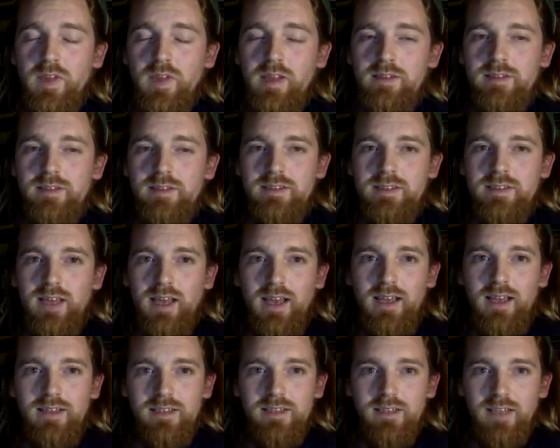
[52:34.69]

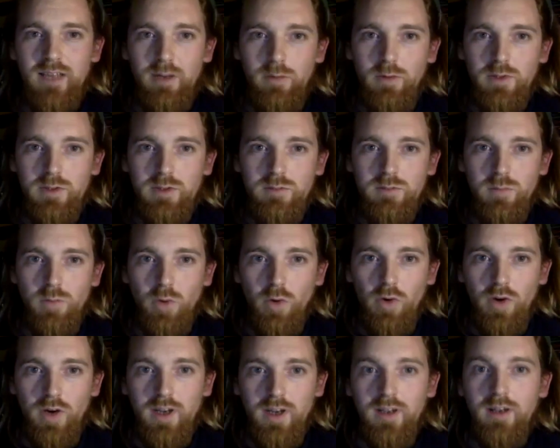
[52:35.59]
society that was
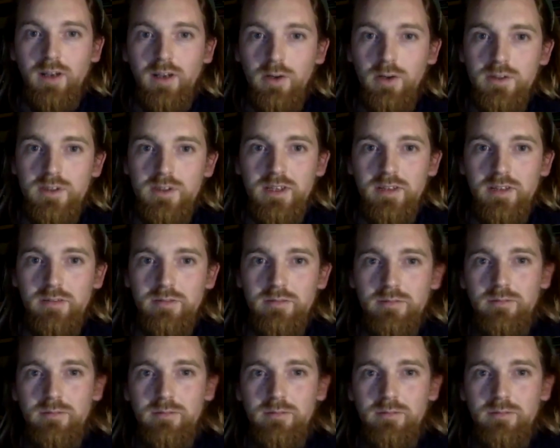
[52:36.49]
more inclusive,